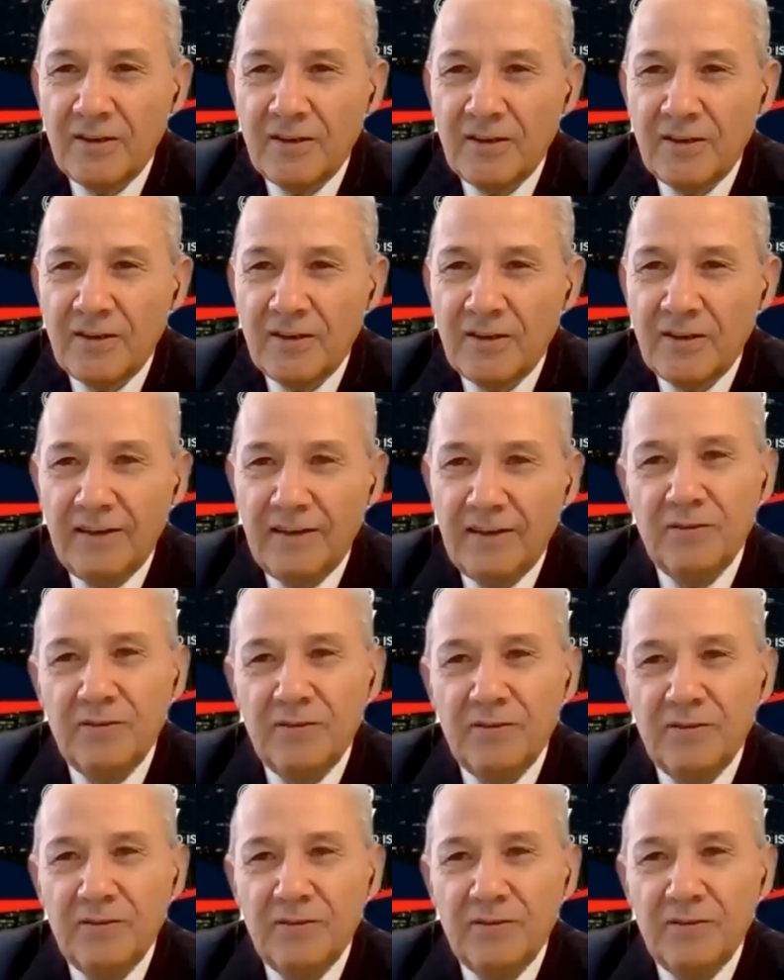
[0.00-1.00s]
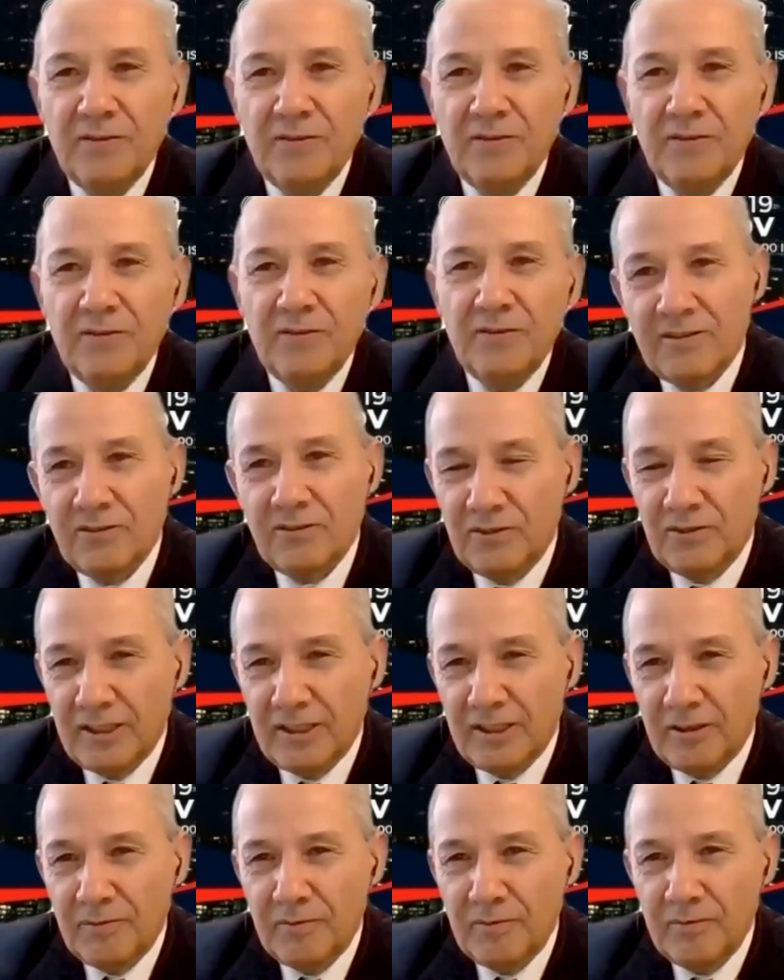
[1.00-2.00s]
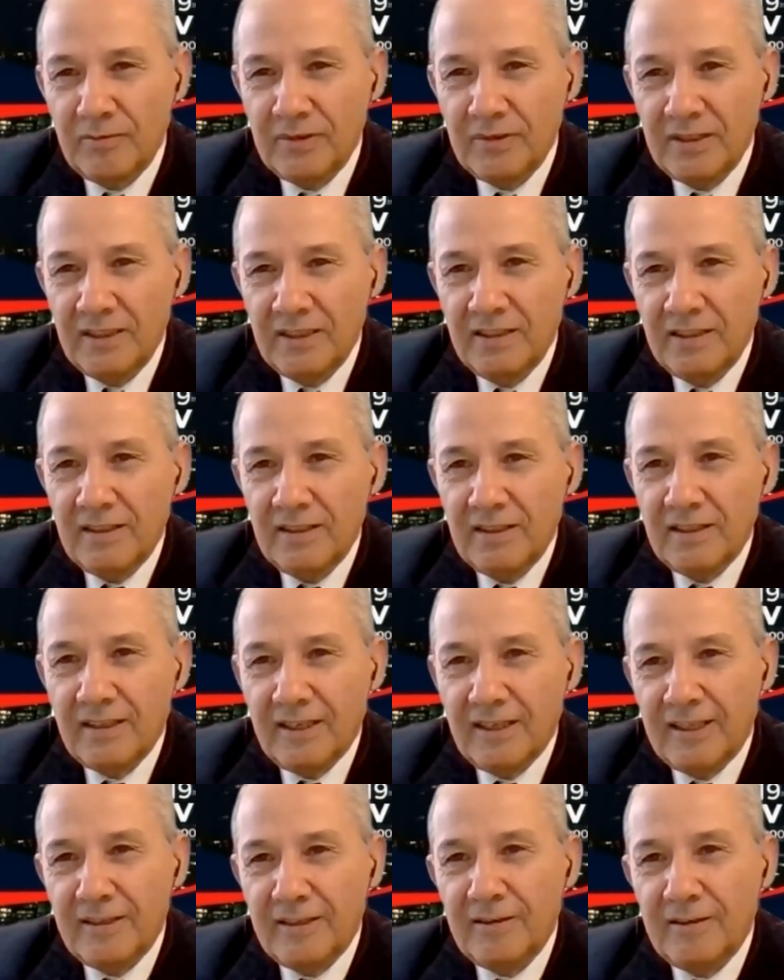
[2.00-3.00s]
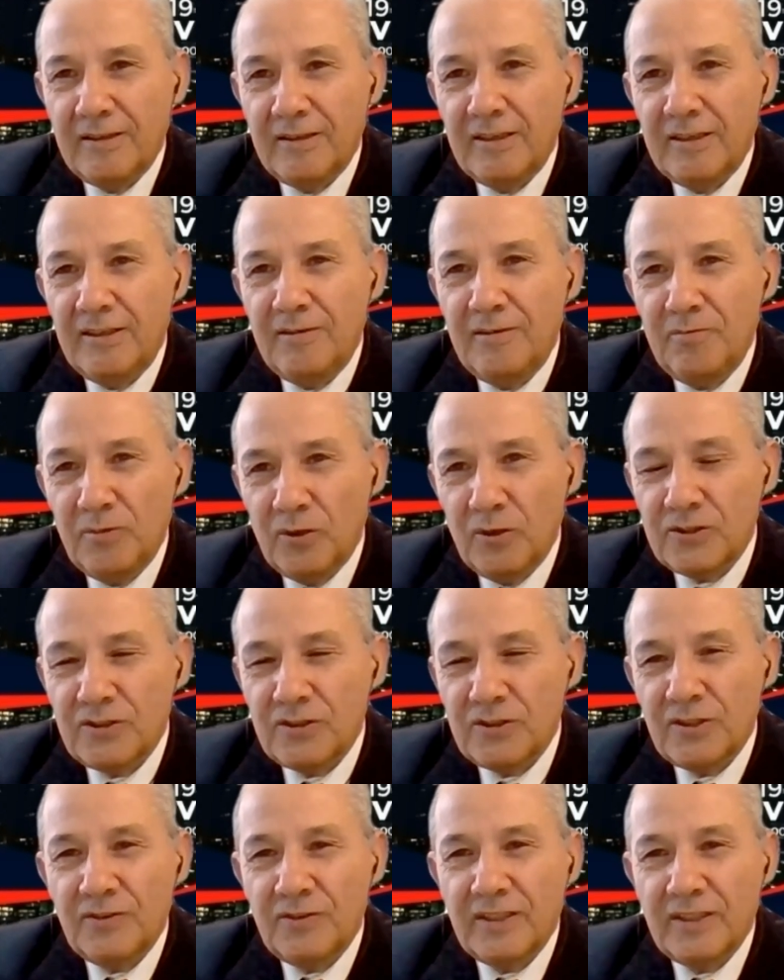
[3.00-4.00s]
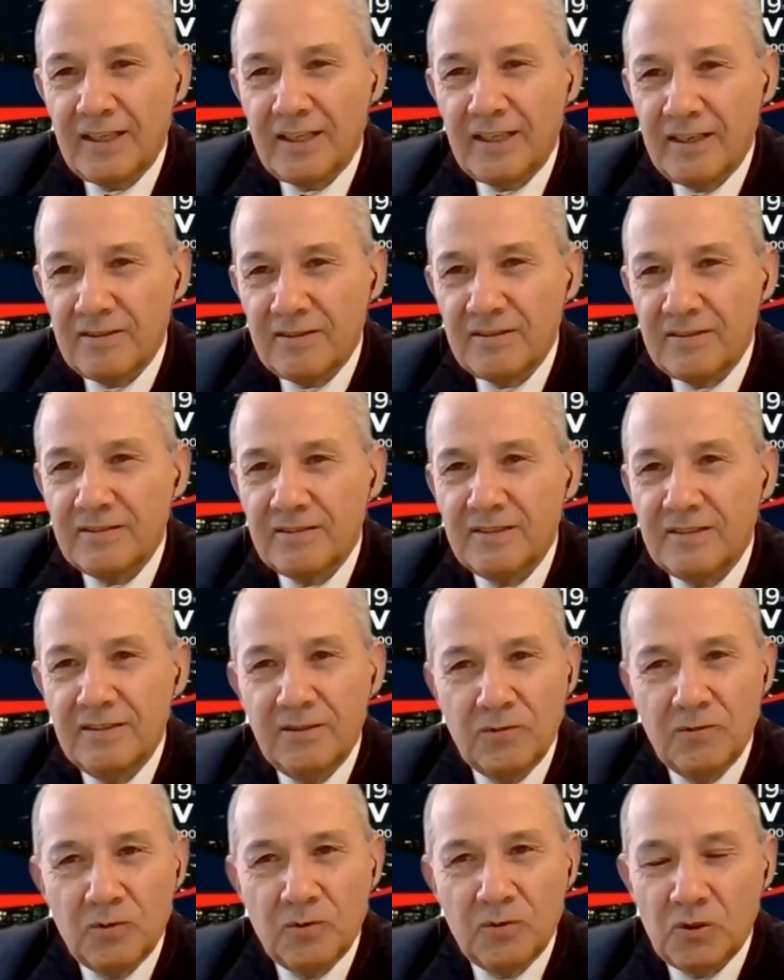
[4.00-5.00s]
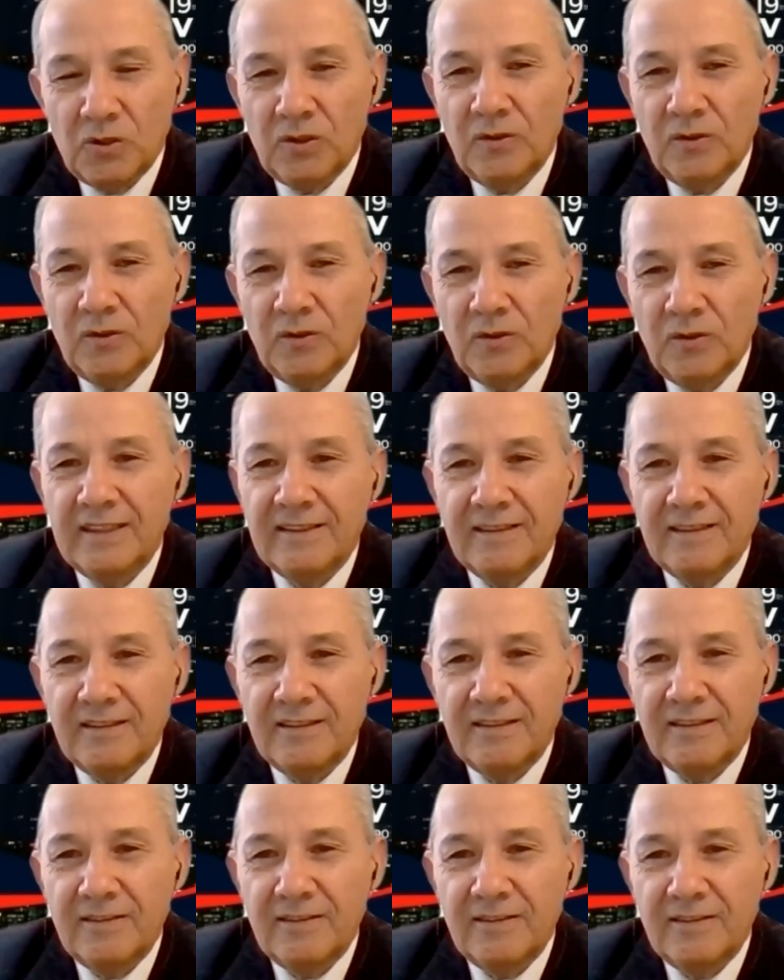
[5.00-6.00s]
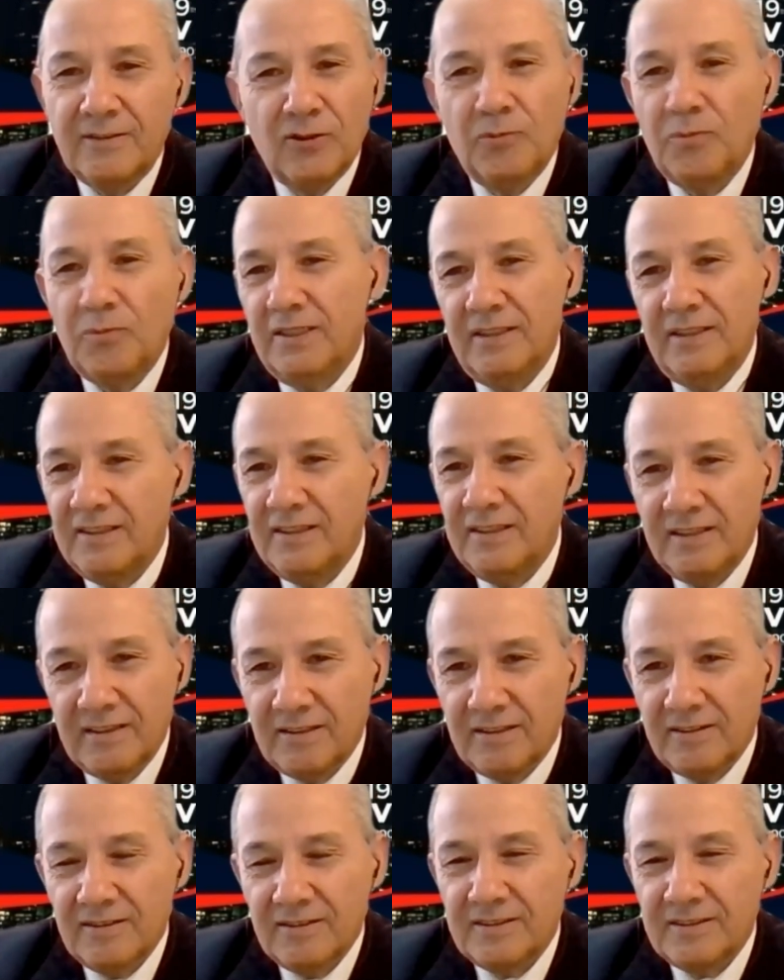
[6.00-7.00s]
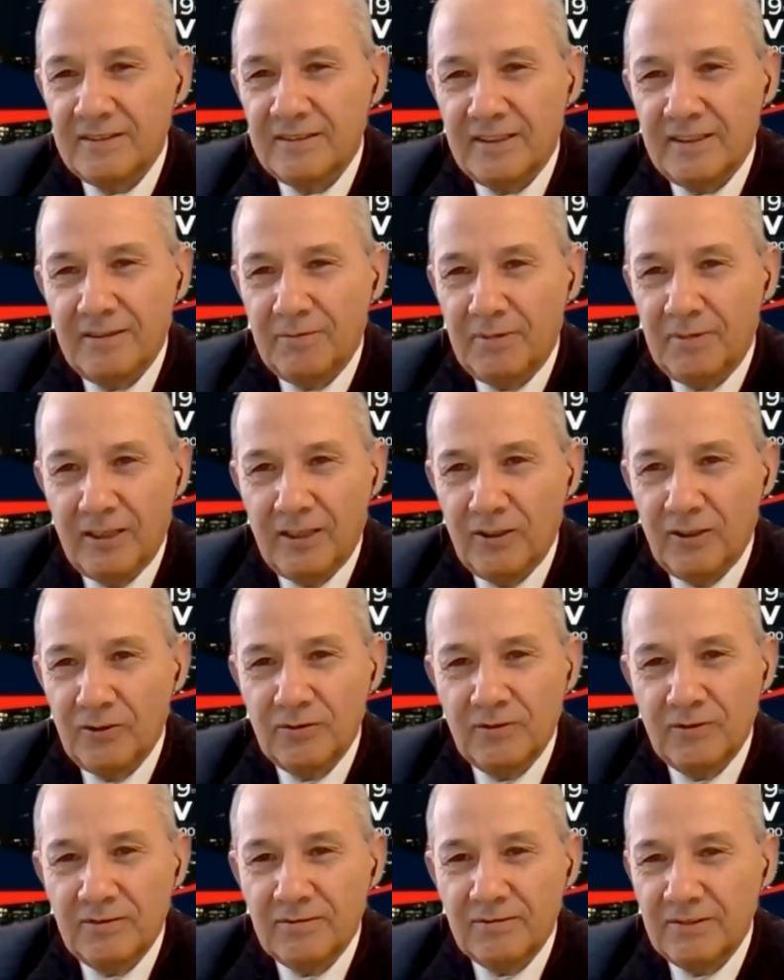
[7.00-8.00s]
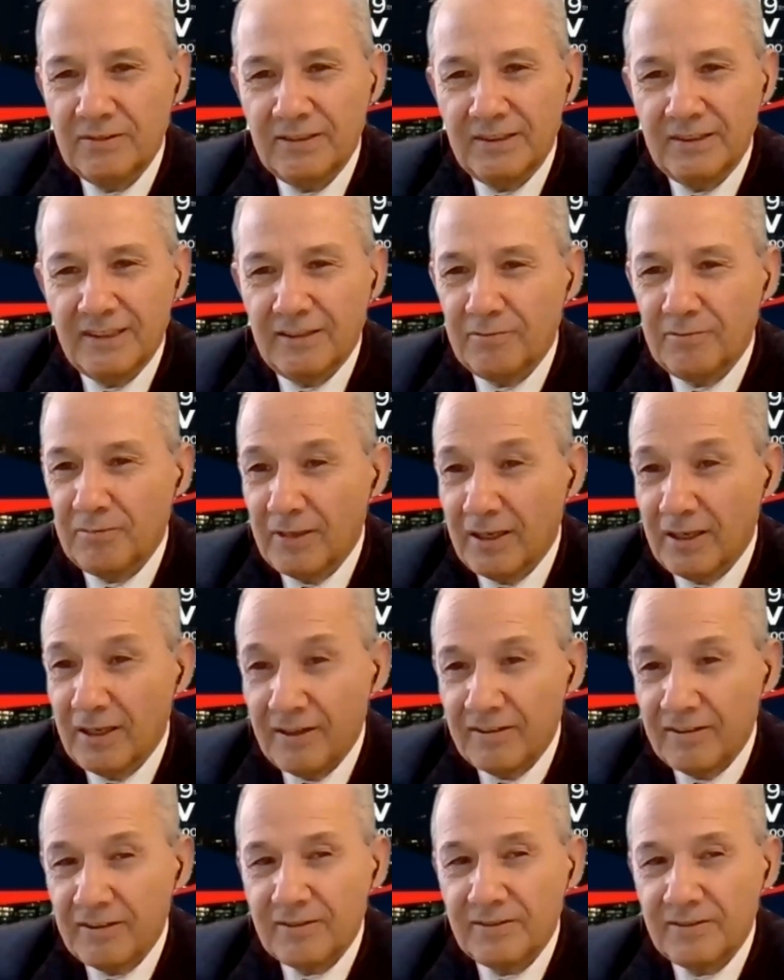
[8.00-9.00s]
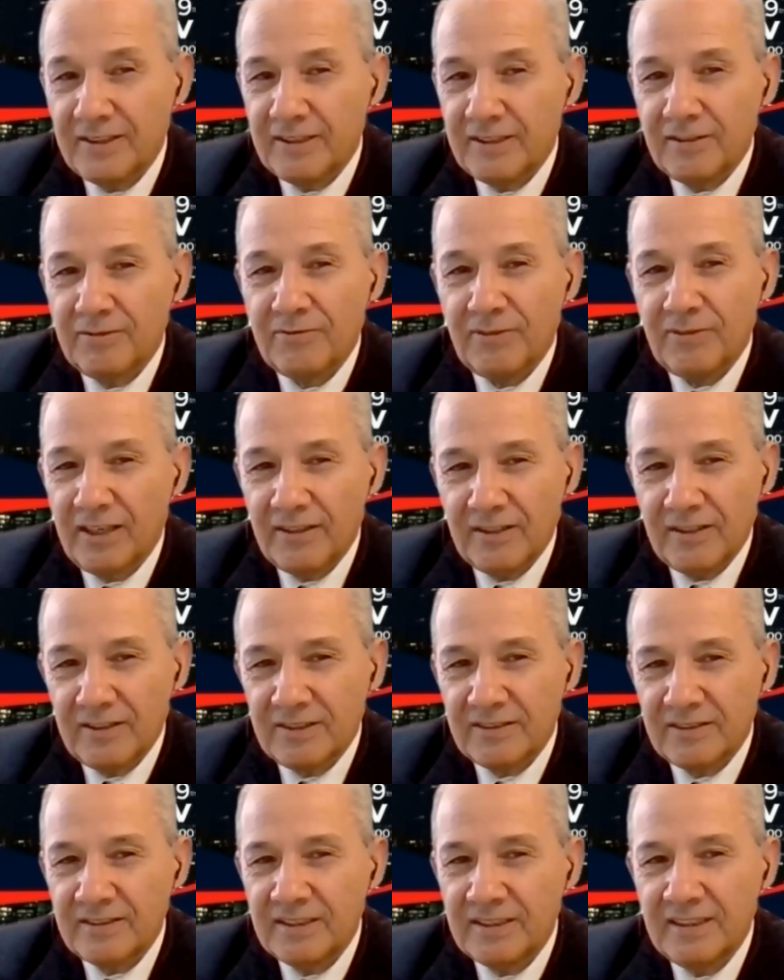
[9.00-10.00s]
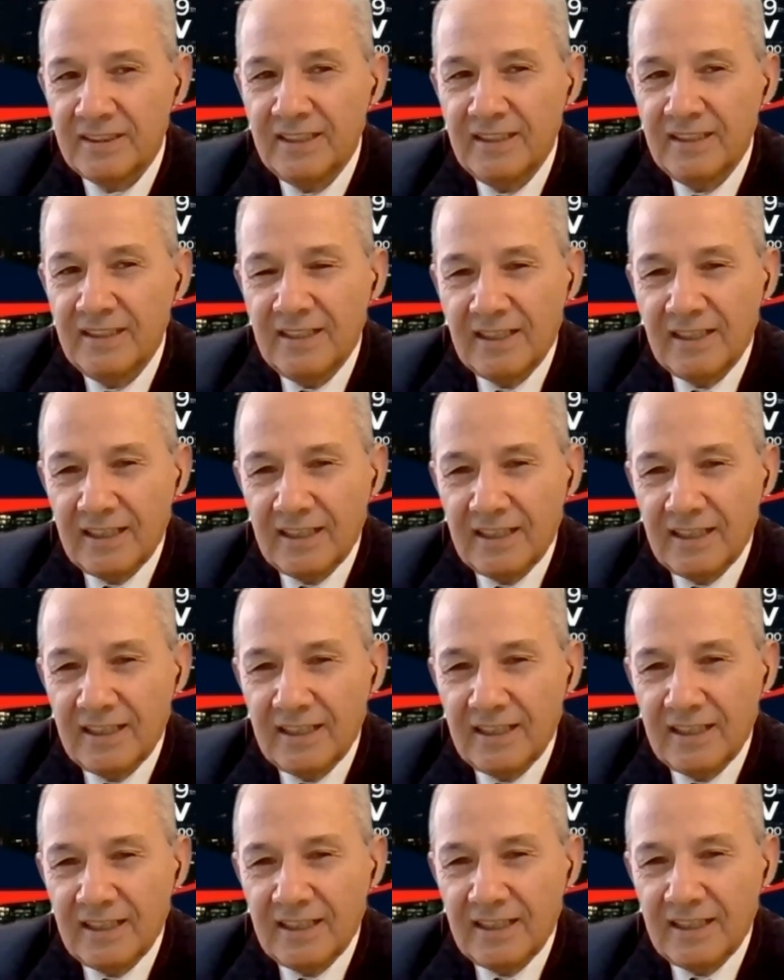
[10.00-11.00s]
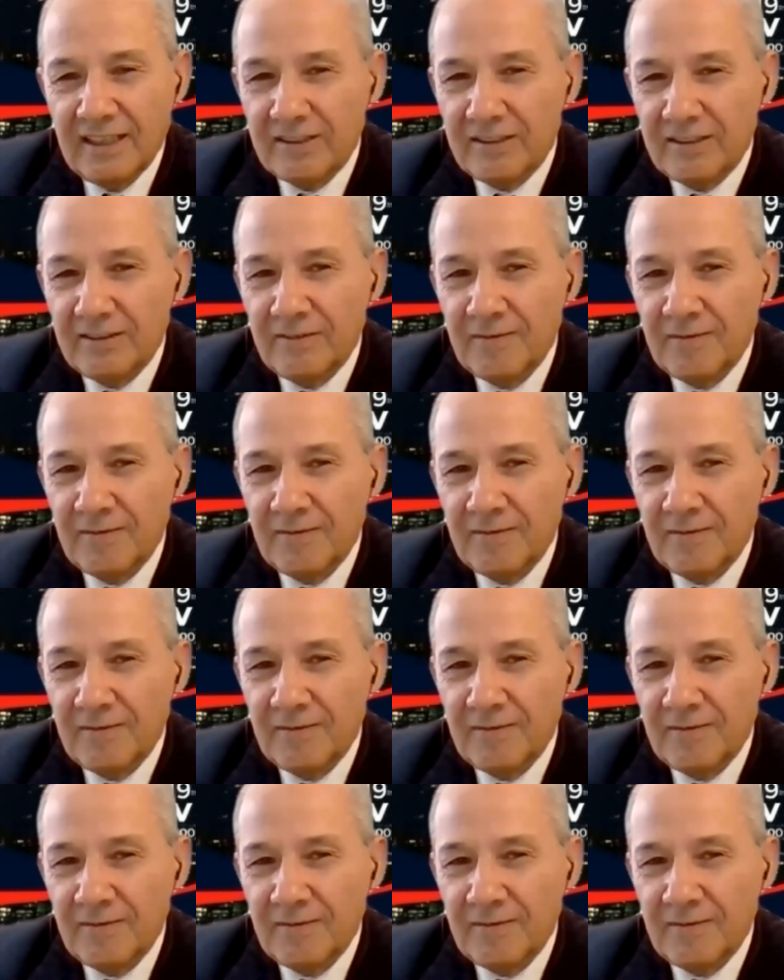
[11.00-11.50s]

We have to take care of them, and in most of the countries in the world, nobody cares about their mother, their fathers, and